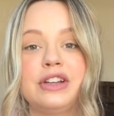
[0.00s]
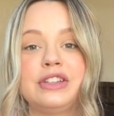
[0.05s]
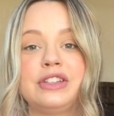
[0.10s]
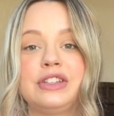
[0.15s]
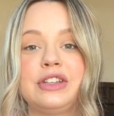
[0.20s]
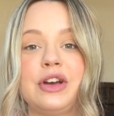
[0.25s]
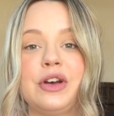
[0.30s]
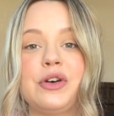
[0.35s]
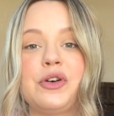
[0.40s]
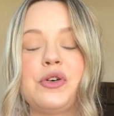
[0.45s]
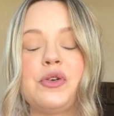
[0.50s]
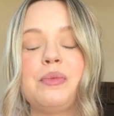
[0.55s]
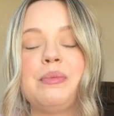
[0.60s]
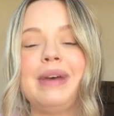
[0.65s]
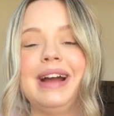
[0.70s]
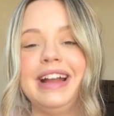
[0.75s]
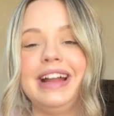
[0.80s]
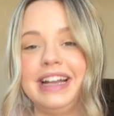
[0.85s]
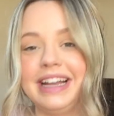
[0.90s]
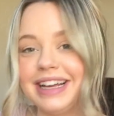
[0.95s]
So
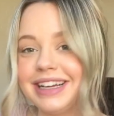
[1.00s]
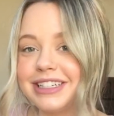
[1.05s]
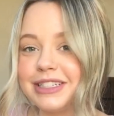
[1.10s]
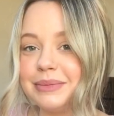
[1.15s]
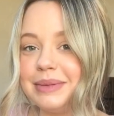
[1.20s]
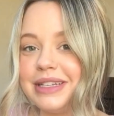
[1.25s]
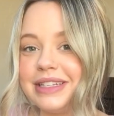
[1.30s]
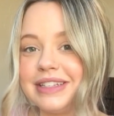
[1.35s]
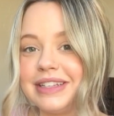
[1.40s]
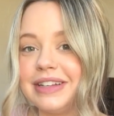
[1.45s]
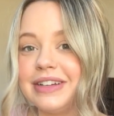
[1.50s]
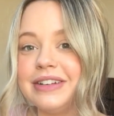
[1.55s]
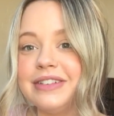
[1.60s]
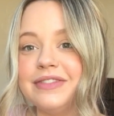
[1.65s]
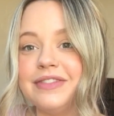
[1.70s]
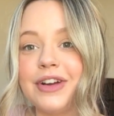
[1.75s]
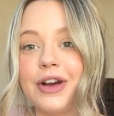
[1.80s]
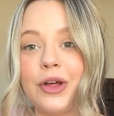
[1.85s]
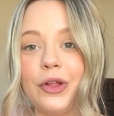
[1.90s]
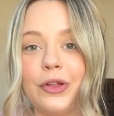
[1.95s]
my next piece
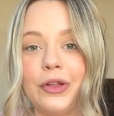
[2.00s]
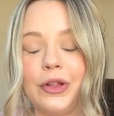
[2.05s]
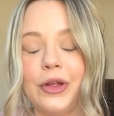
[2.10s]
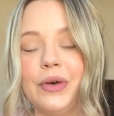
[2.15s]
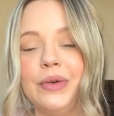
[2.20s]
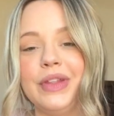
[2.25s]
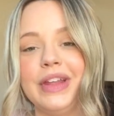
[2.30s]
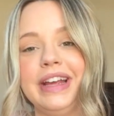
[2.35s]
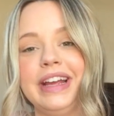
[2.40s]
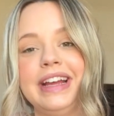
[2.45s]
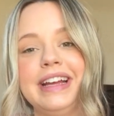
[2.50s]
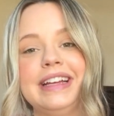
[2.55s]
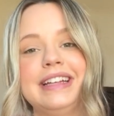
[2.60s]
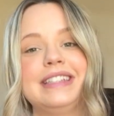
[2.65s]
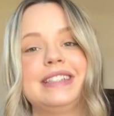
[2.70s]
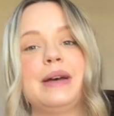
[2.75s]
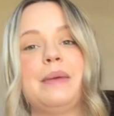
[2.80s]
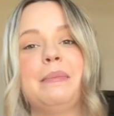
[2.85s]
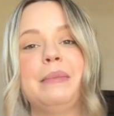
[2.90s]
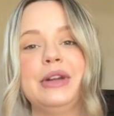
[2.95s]
of clothing
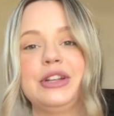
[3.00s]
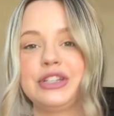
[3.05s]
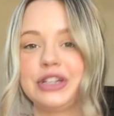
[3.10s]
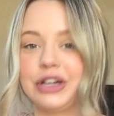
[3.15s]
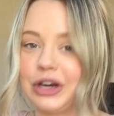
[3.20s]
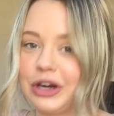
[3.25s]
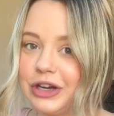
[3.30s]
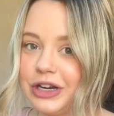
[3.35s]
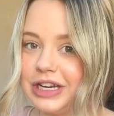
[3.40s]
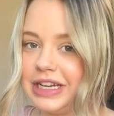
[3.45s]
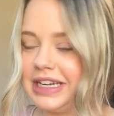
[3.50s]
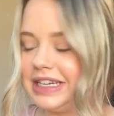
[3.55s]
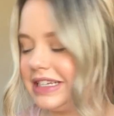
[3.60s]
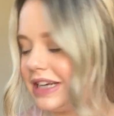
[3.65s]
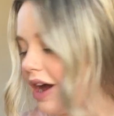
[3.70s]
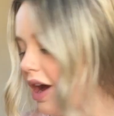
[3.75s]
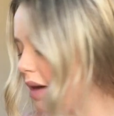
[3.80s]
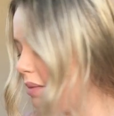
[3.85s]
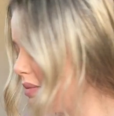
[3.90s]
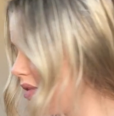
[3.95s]
is maternity
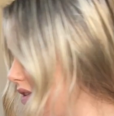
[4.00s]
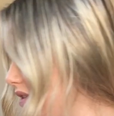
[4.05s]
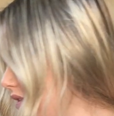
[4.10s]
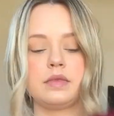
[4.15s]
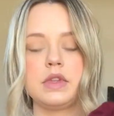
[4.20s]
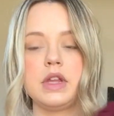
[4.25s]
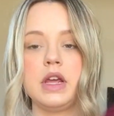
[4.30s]
tops.